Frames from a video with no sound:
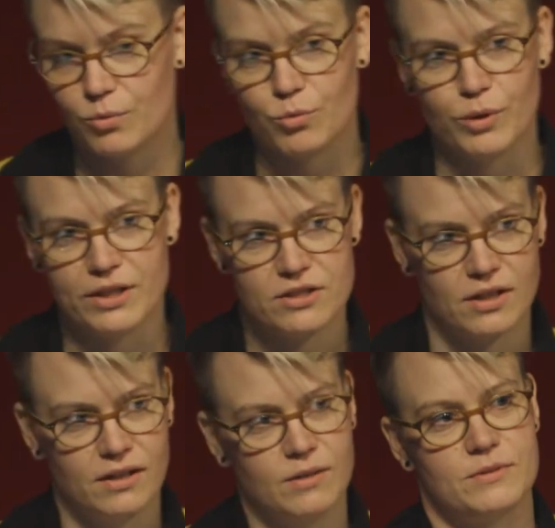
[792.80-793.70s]
which
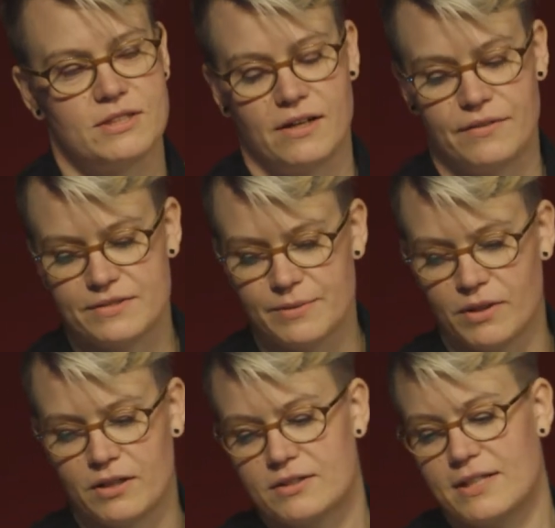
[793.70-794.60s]
items have
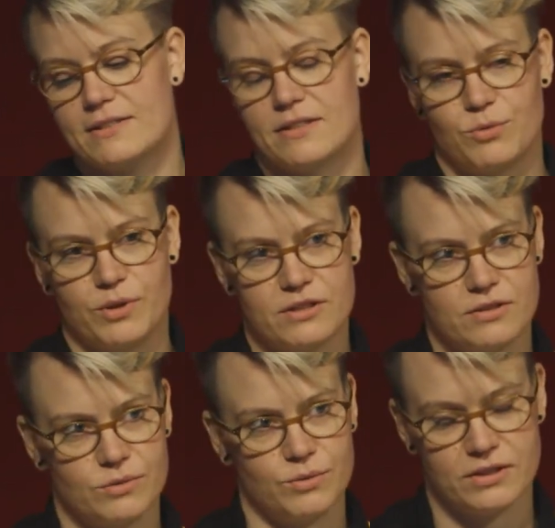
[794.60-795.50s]
similarities and
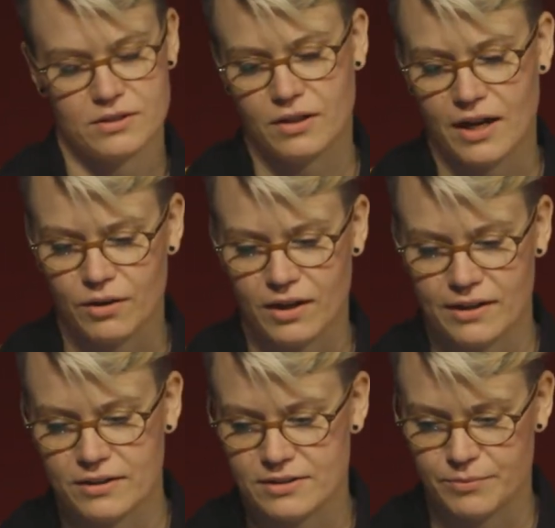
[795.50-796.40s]
which are
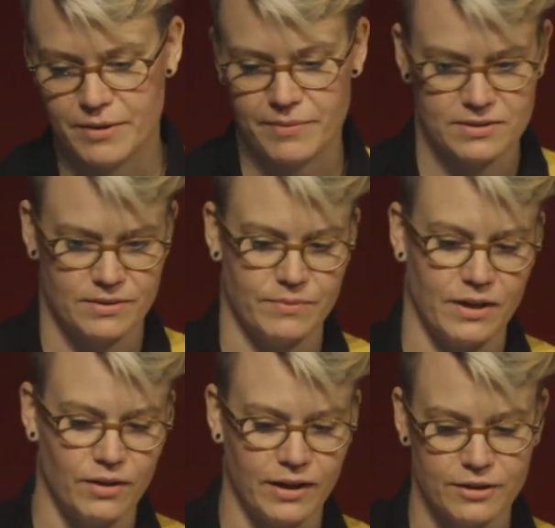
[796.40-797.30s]
outliers, and maybe some
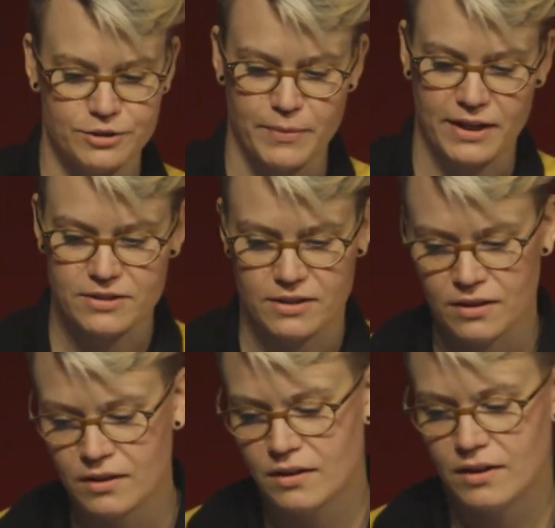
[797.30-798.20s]
outliers match, and
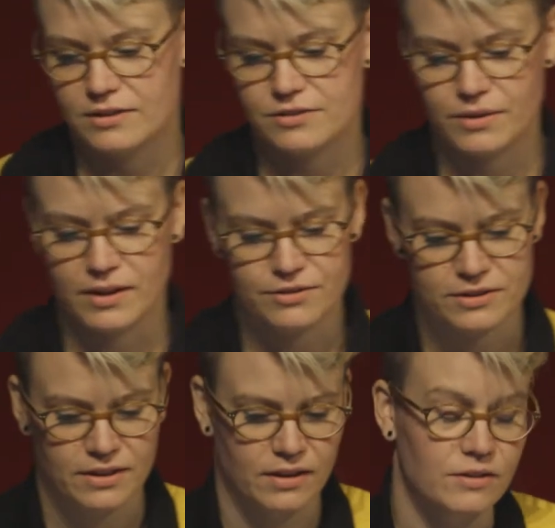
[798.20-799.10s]
it's really
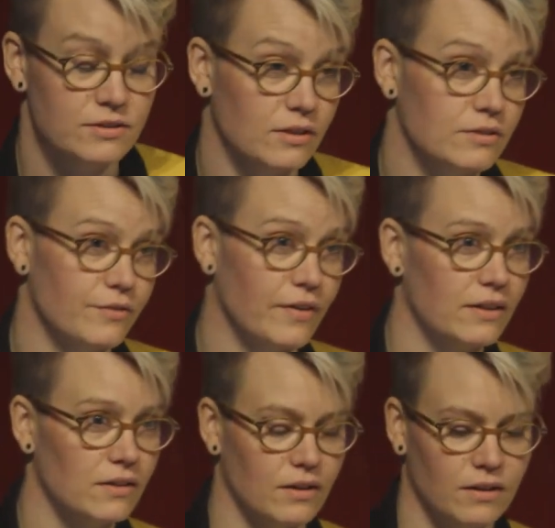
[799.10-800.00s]
interesting, and you start to
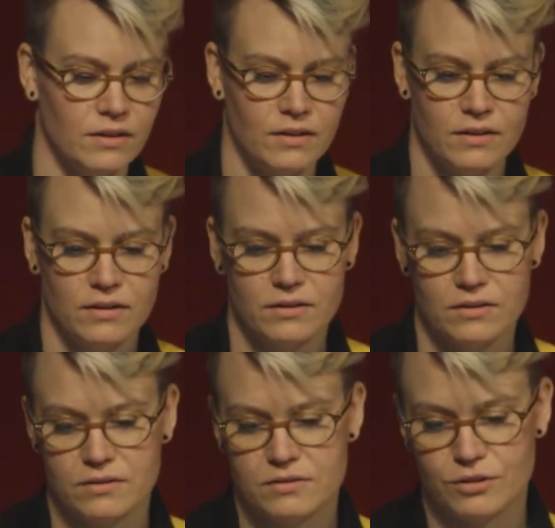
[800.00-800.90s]
find the
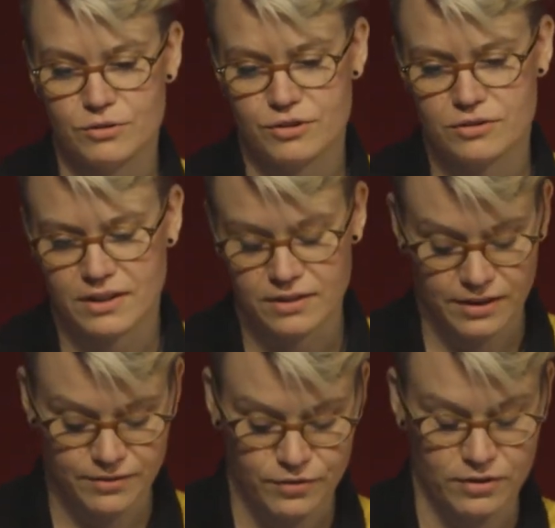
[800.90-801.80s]
solutions
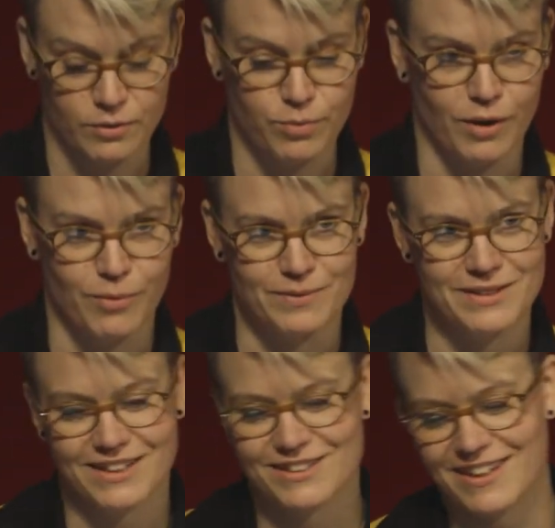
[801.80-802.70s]
and further problems
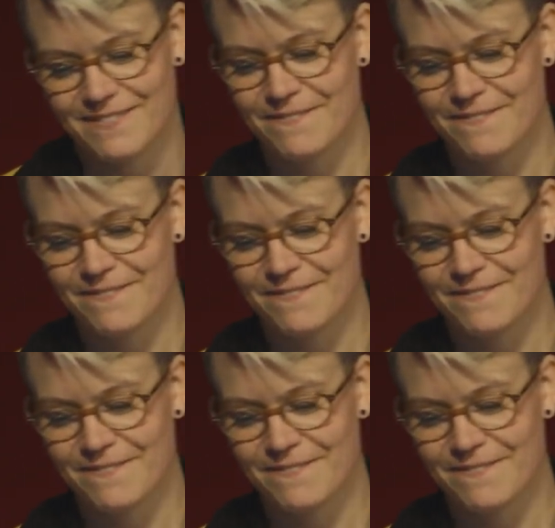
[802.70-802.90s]
actually.